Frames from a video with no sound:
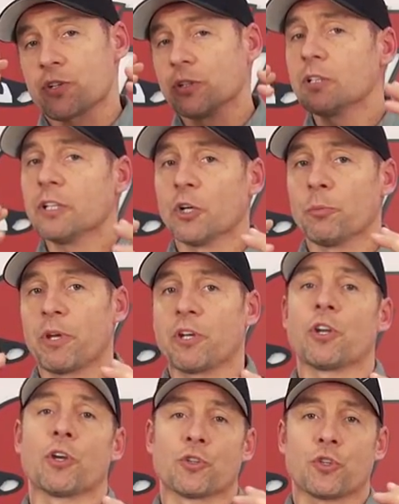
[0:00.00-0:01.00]
a little
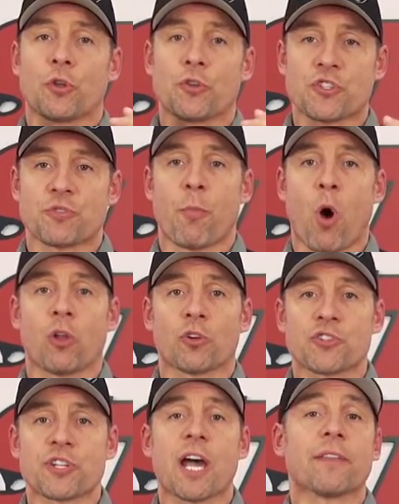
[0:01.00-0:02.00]
bit to the
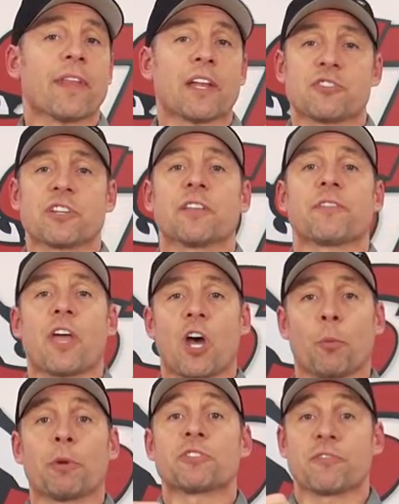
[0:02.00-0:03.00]
smaller side, and that's to get the
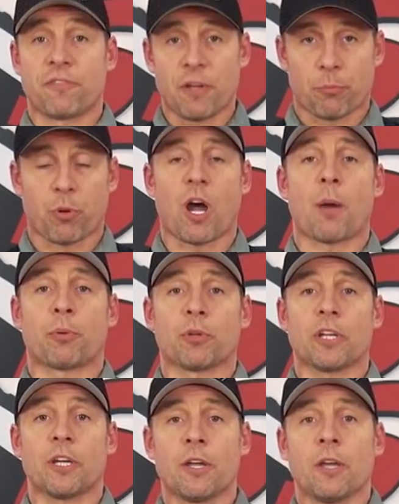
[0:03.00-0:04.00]
helmet to fit
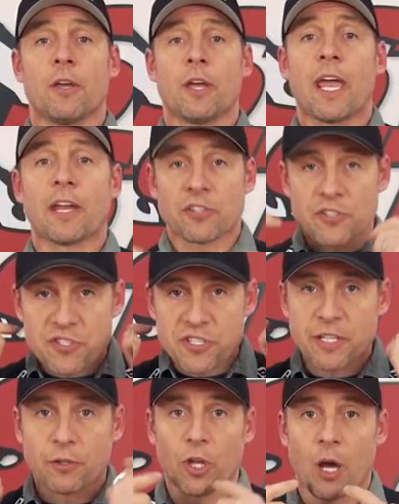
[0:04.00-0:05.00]
properly and to
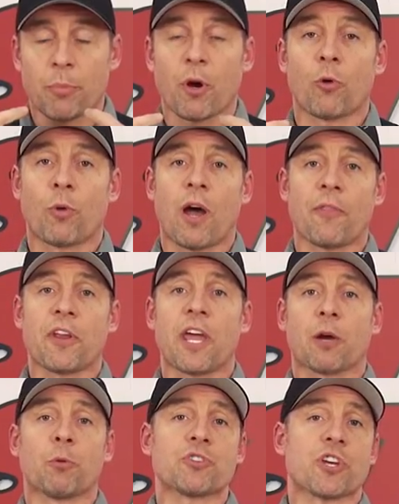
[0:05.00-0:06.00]
seal up around the
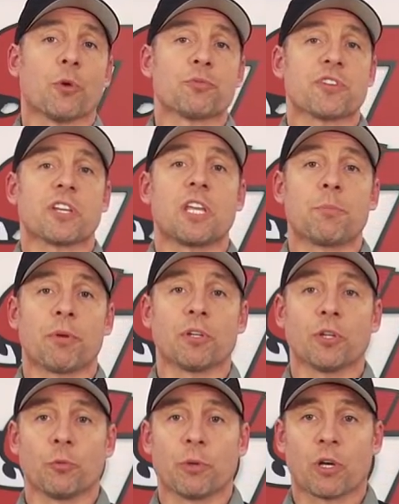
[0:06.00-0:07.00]
neck, which helps to keep it a
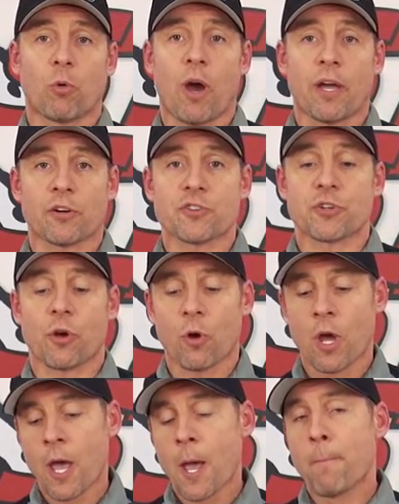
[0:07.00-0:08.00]
little bit quieter. So
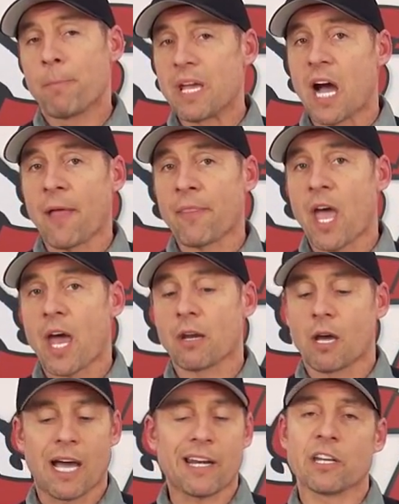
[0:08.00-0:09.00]
beyond
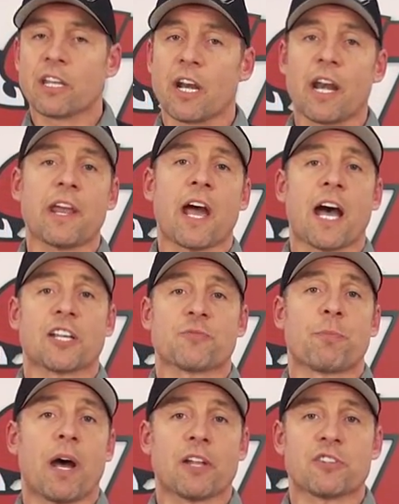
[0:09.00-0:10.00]
that, I didn't get any hot
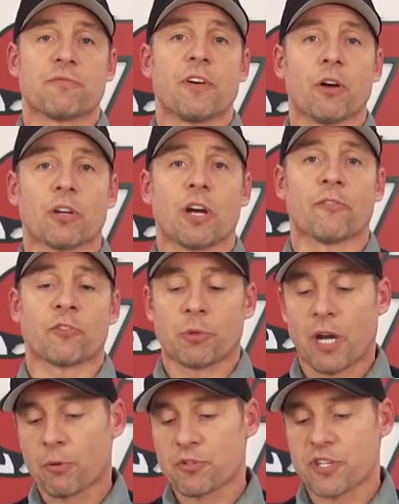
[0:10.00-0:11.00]
spots. It felt comfortable,
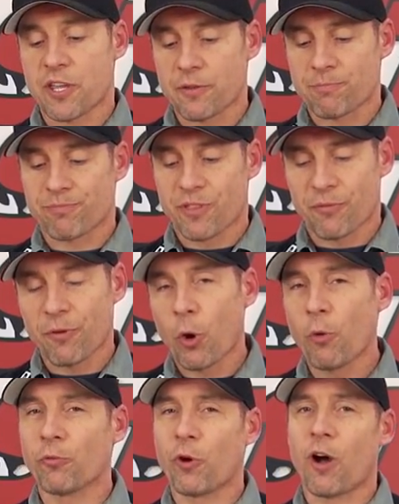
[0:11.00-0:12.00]
and I would say that the
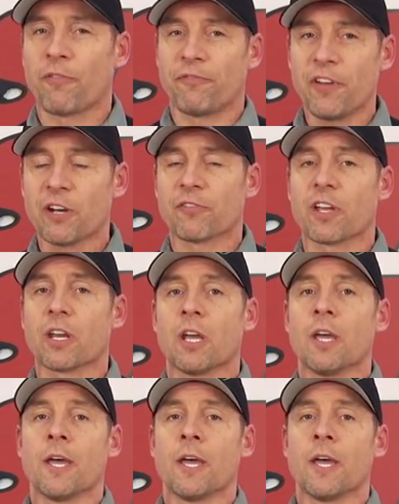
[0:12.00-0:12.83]
overall fit of it,